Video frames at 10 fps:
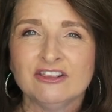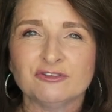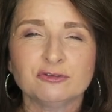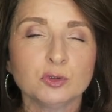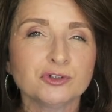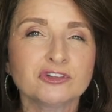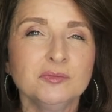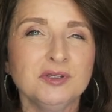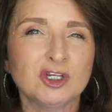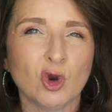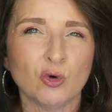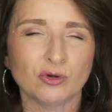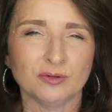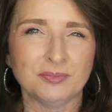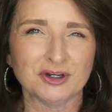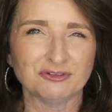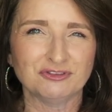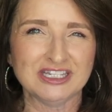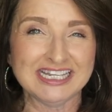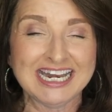the floors can be cold on bare
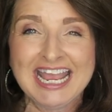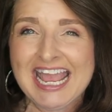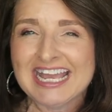feet.